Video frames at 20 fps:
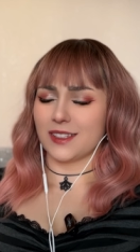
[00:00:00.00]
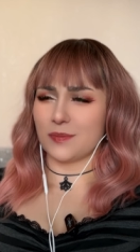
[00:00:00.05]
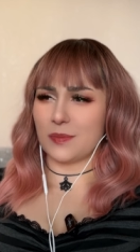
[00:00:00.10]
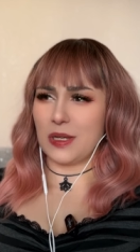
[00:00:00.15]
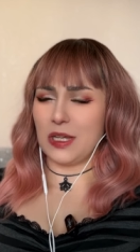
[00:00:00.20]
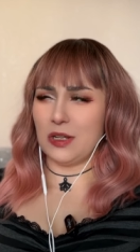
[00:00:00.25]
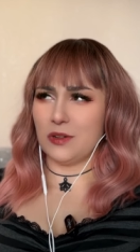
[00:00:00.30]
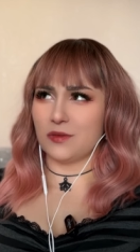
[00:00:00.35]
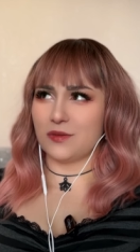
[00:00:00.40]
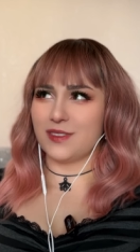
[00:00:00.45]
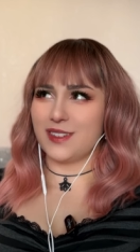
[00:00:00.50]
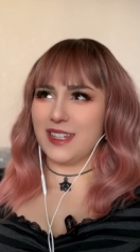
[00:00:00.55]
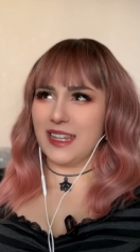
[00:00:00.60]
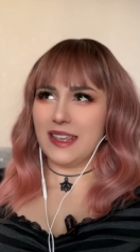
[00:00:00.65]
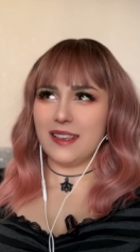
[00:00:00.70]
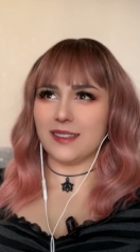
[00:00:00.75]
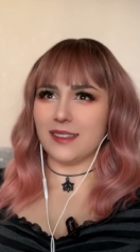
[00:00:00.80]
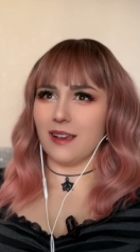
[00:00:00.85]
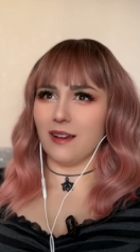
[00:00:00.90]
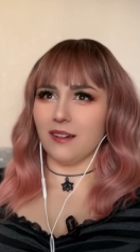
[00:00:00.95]
speaking of
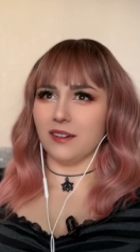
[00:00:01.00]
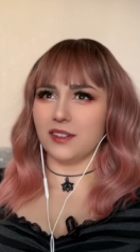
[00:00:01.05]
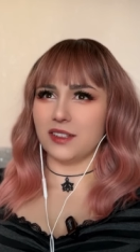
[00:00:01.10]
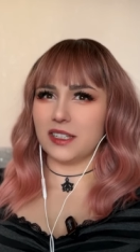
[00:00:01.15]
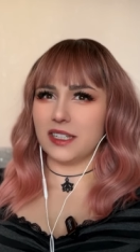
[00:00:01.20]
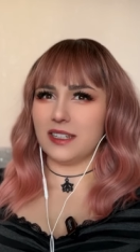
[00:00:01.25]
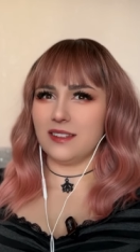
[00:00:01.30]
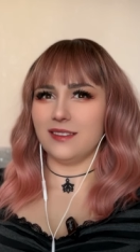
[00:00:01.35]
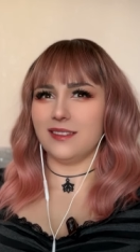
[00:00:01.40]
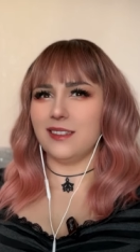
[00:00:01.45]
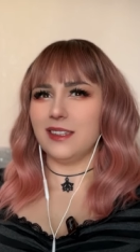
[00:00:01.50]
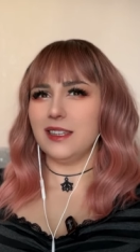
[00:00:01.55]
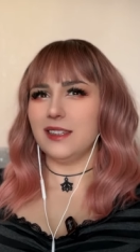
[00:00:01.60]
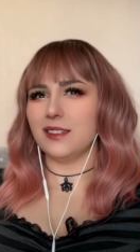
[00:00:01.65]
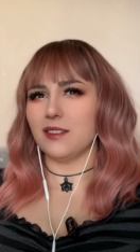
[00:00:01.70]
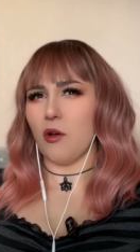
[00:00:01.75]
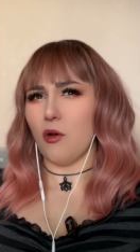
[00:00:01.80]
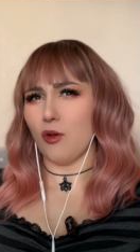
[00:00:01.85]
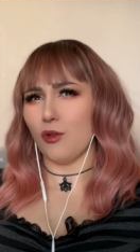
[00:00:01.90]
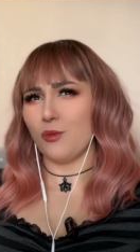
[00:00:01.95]
design, he's
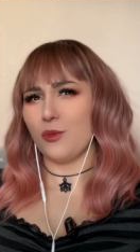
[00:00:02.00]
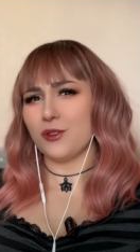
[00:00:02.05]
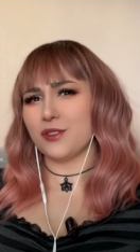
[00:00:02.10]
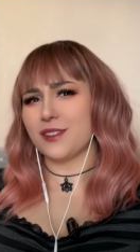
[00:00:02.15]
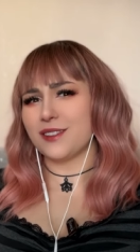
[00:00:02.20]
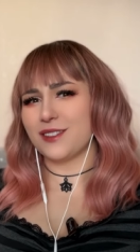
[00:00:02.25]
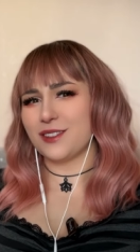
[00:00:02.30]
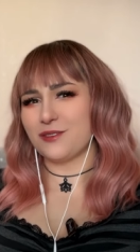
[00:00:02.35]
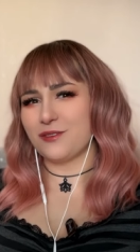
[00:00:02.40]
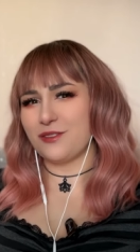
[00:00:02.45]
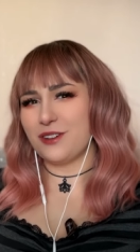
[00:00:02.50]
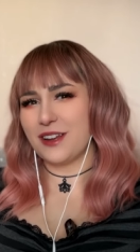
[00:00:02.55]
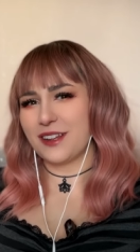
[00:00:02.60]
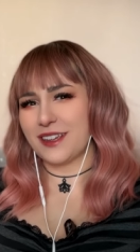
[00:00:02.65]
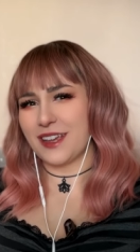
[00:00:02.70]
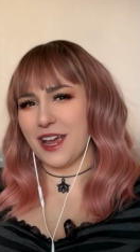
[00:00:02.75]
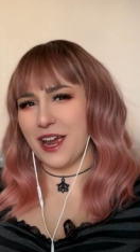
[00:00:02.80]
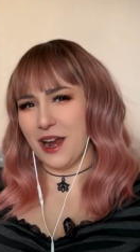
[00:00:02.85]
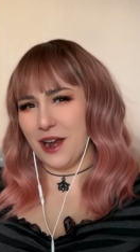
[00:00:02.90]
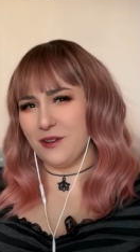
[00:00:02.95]
almost a different
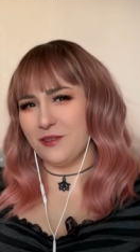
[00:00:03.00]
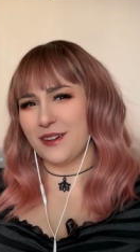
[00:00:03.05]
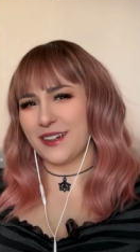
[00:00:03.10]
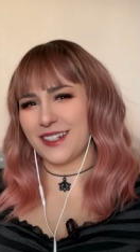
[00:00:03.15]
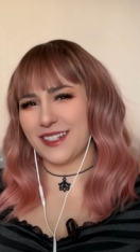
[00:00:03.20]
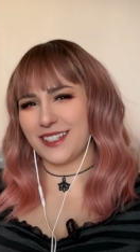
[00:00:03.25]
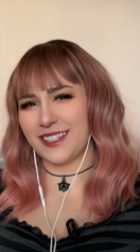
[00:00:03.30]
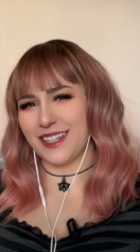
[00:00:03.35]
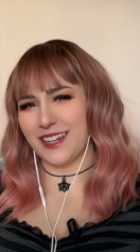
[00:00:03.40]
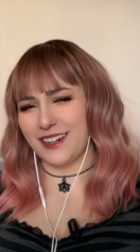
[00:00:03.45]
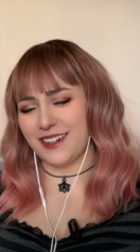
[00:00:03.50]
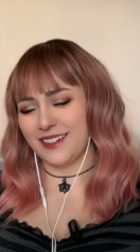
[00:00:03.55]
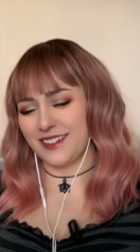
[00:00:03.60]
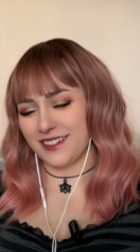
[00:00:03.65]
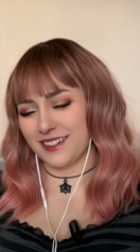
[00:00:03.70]
character.